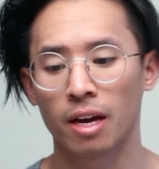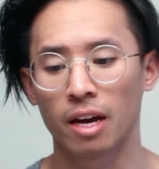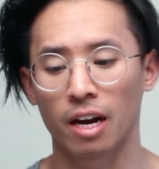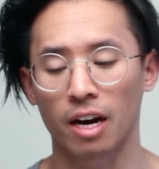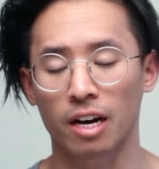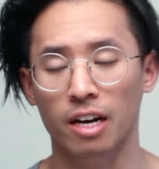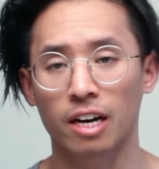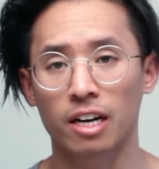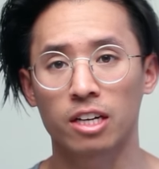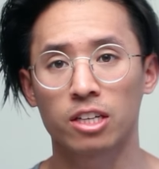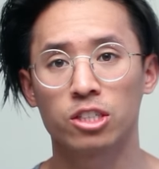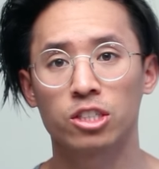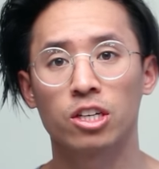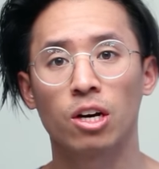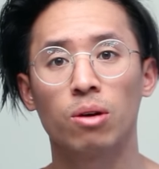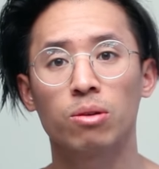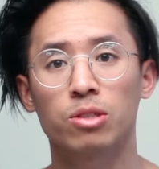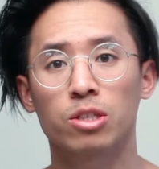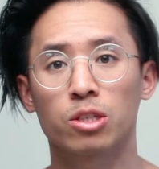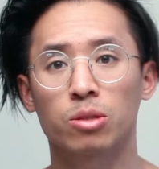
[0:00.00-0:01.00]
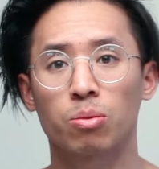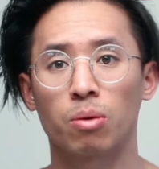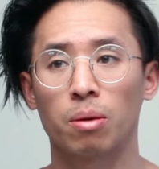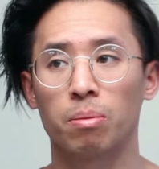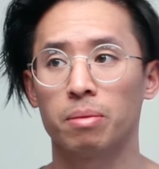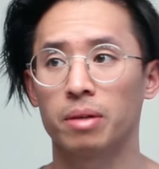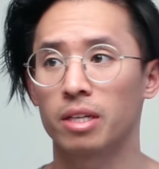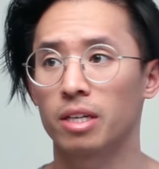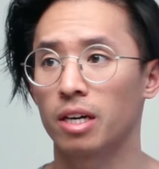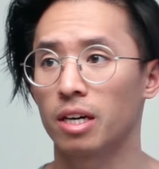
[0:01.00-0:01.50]
And I kind of chose this
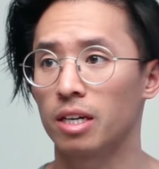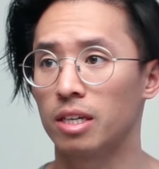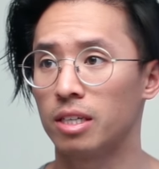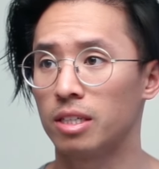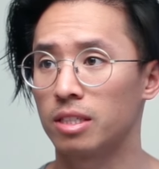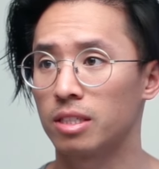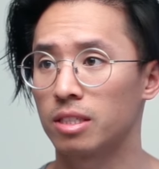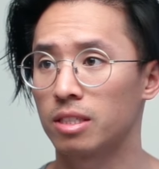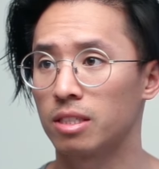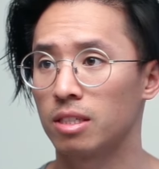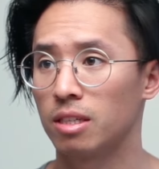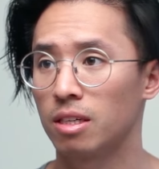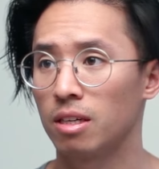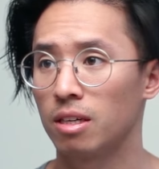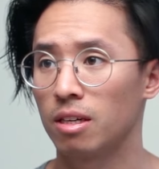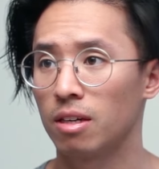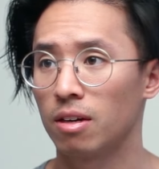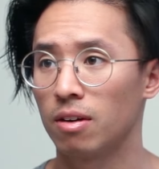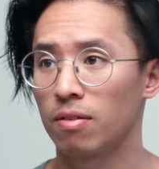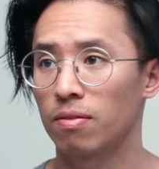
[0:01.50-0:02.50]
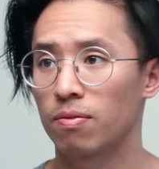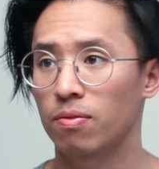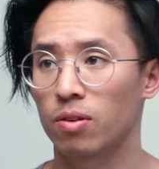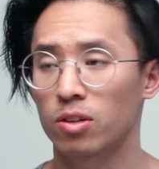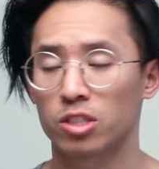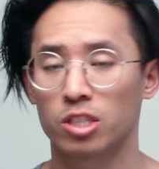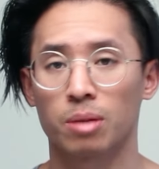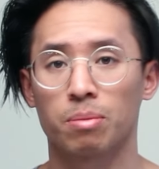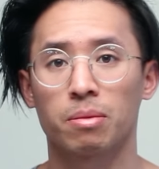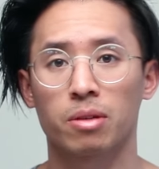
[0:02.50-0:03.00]
one because
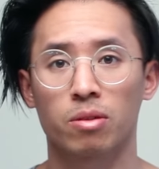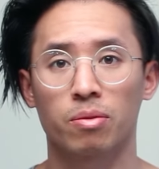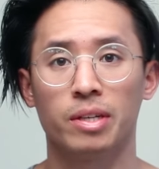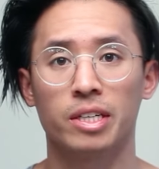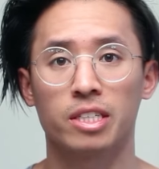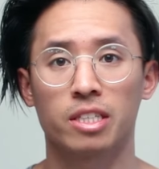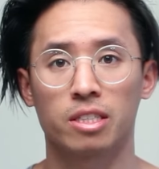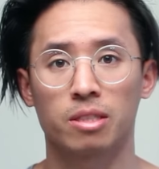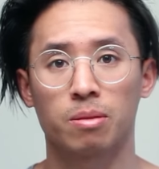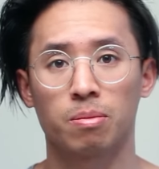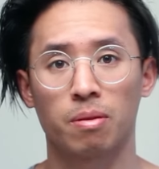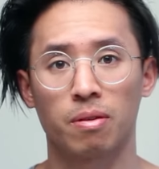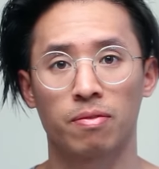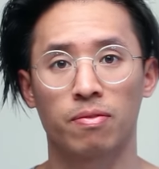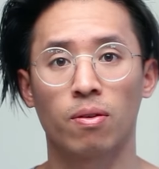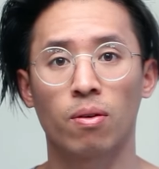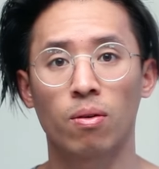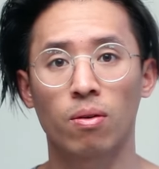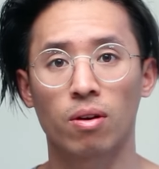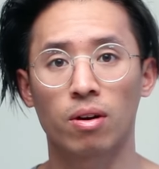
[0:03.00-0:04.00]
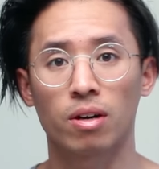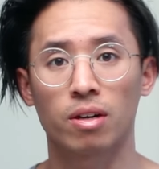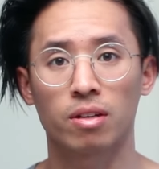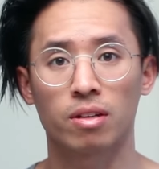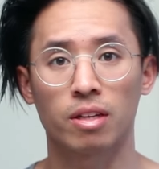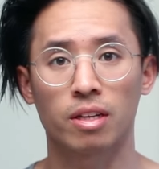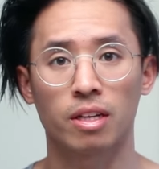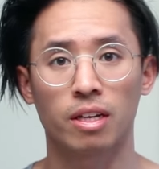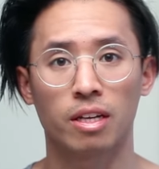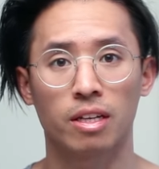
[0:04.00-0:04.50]
for similar reasons
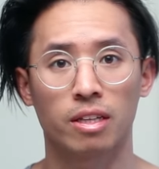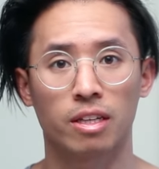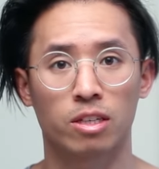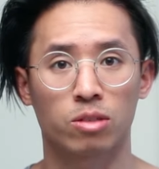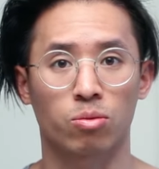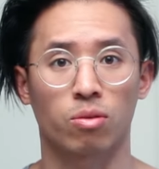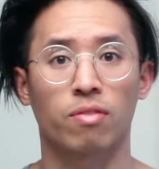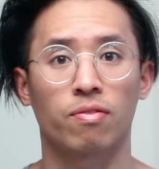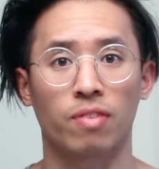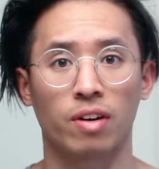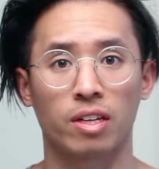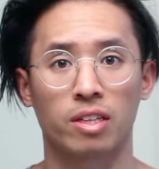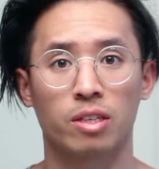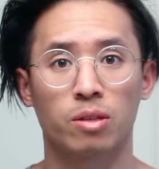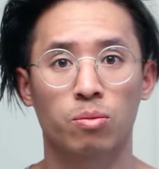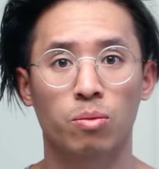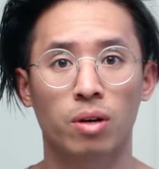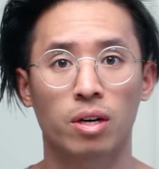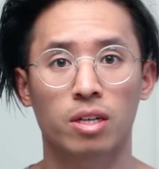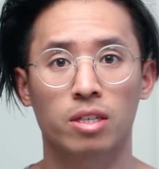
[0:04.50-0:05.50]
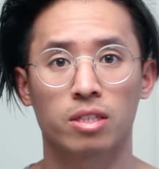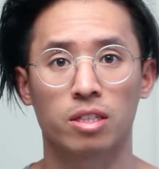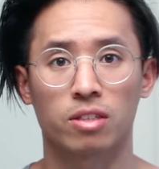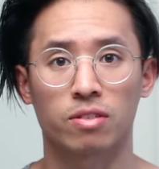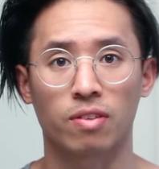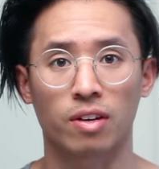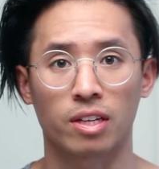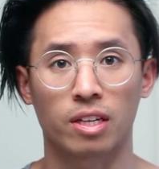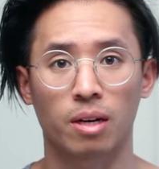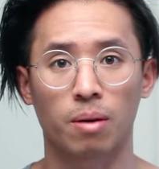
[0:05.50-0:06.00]
before, this one finally works.
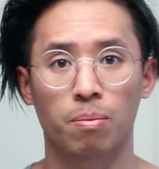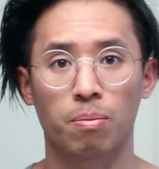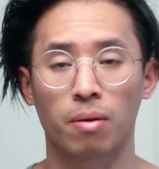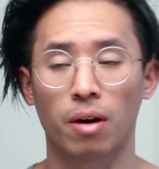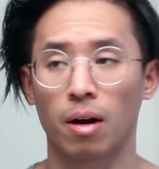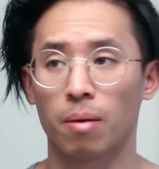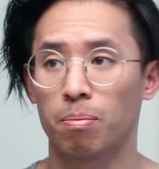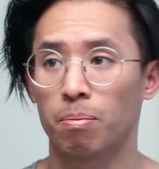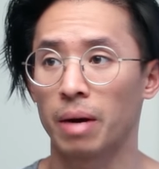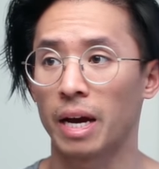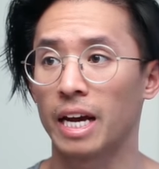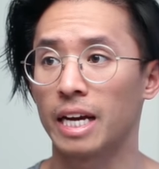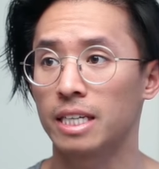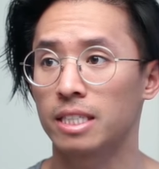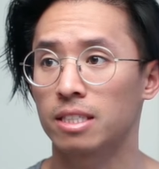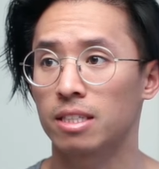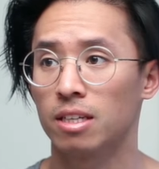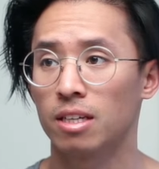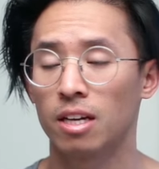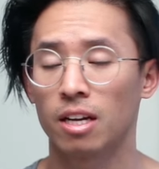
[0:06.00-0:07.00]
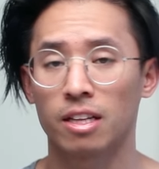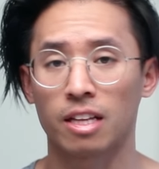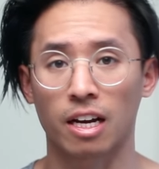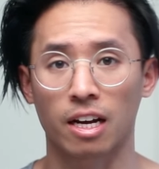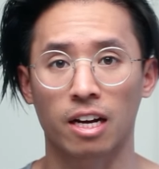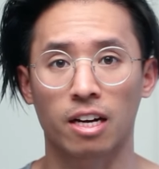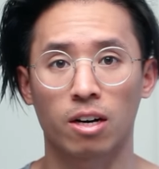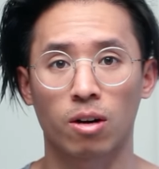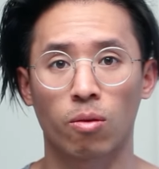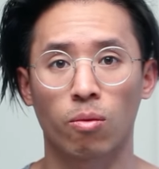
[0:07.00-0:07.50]
It's finally a, a paste
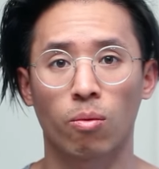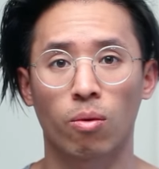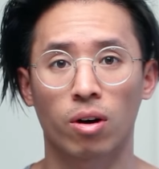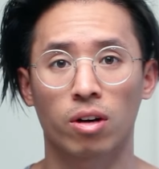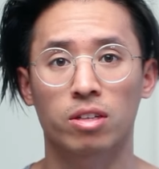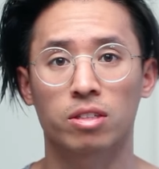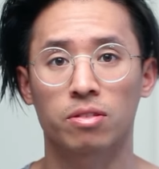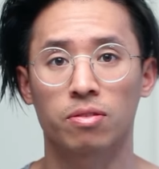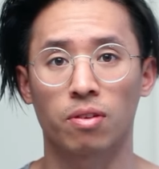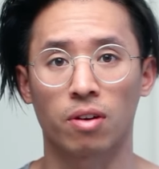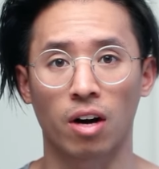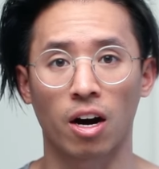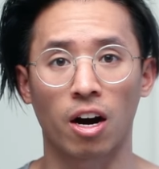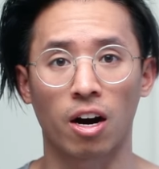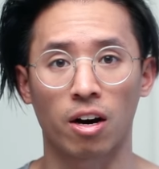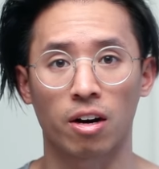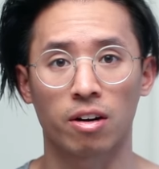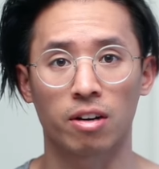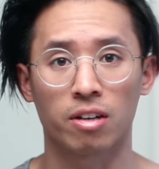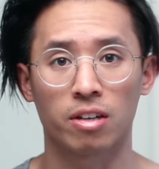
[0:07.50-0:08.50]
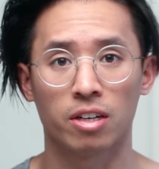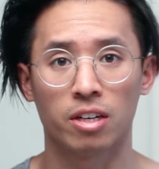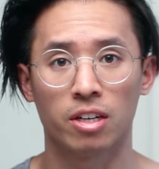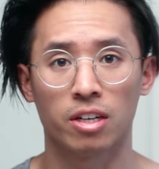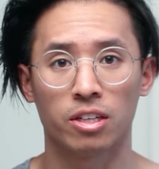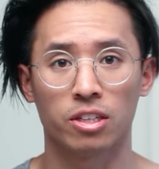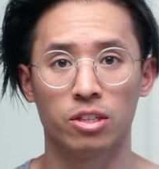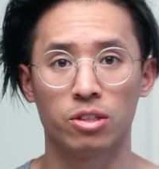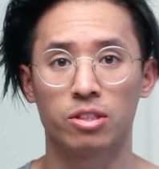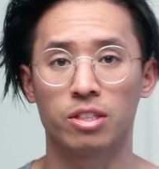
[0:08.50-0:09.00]
that kind of works for our
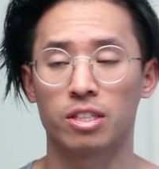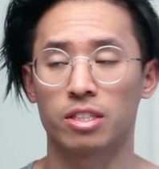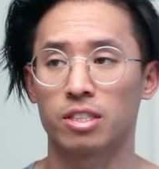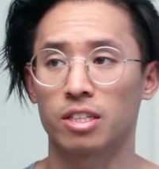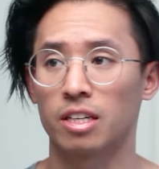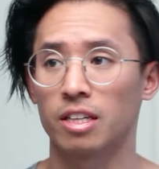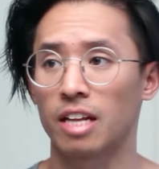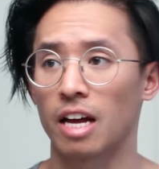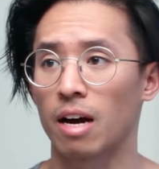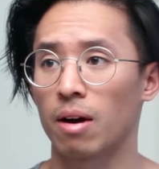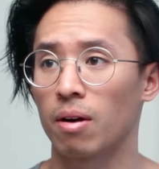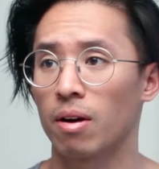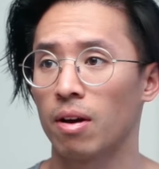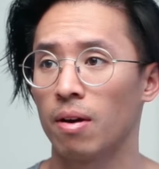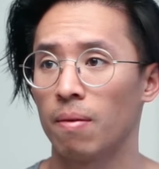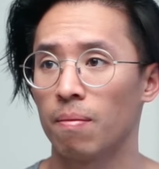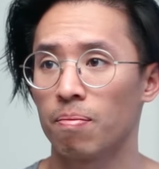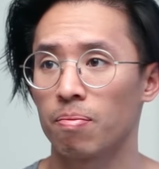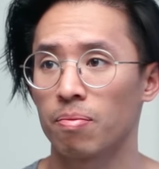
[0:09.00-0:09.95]
uses in that